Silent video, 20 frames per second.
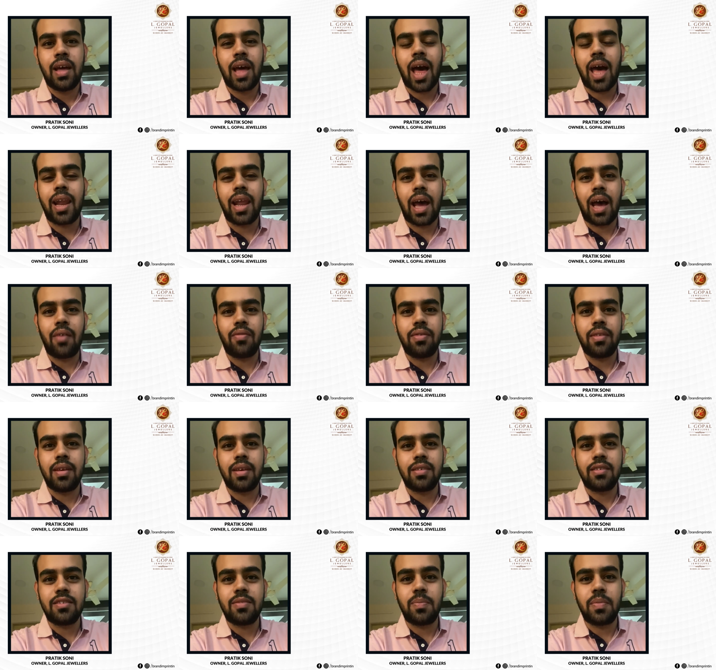and have
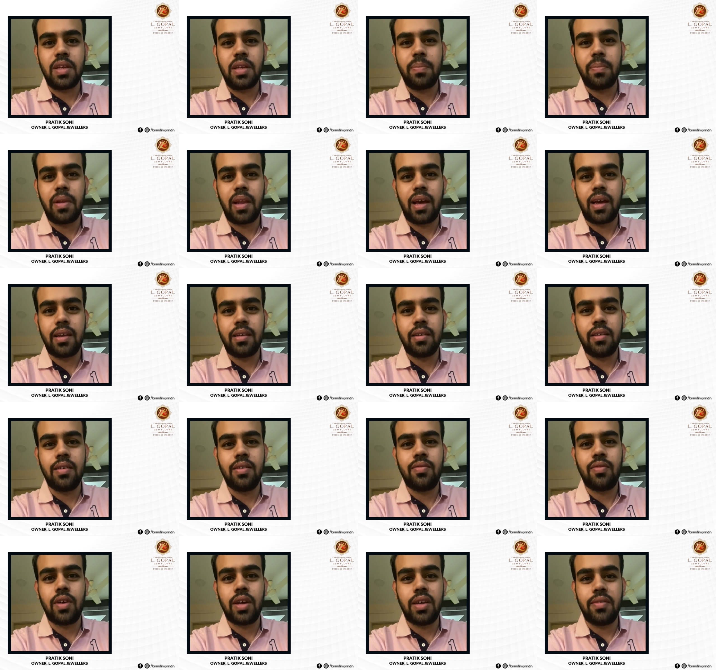things pre-planned
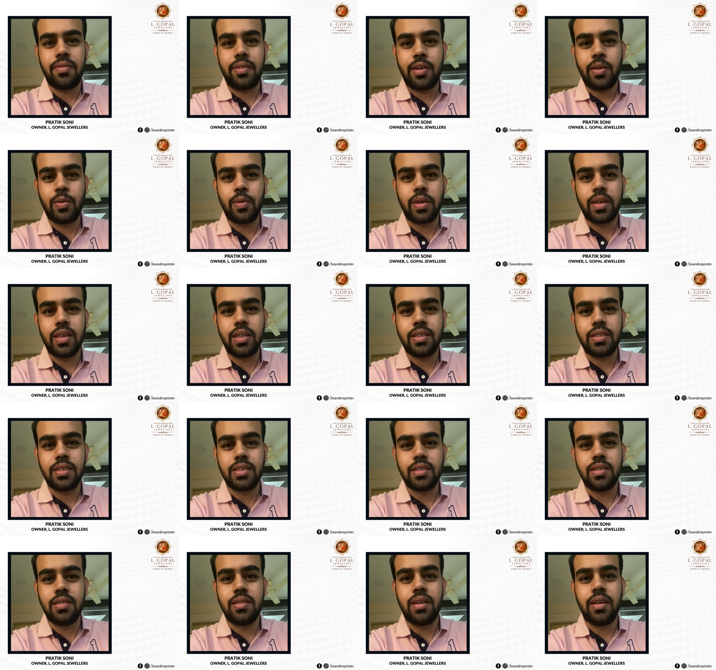for every
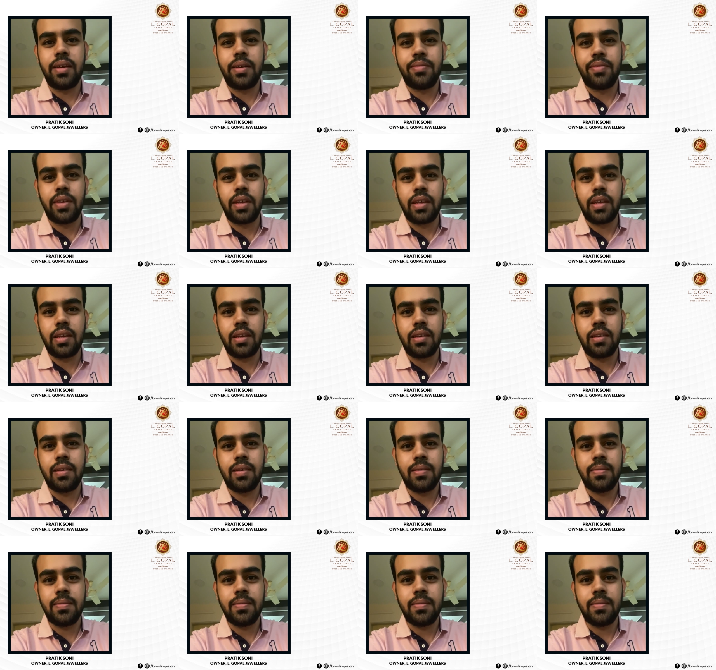occasion, every need.